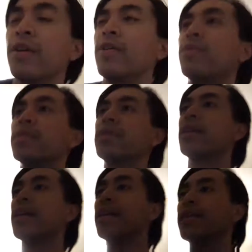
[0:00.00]
was
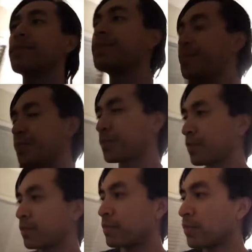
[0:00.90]
saying,
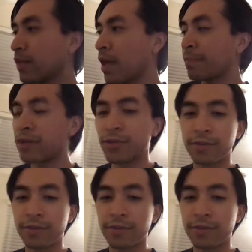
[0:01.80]
I'm not sure